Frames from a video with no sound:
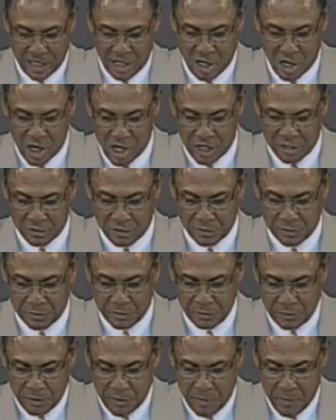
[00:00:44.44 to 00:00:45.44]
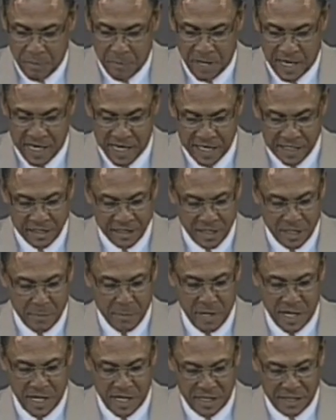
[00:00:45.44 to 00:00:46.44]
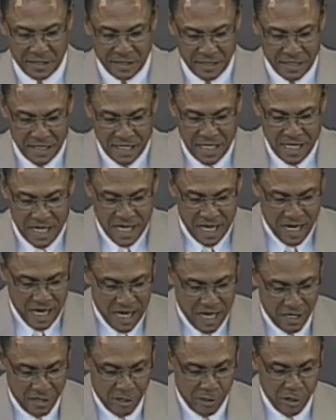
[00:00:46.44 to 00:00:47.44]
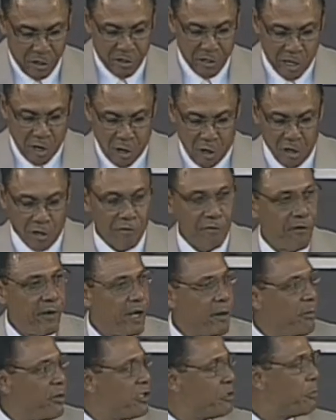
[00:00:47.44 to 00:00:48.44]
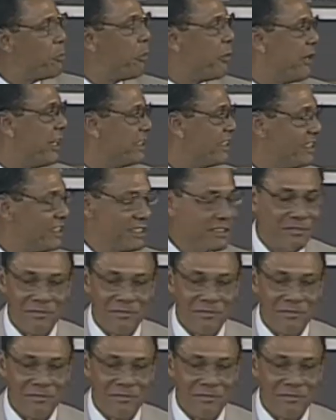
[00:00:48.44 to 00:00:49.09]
Carlton, my esteemed, and the other Hall of Famers present.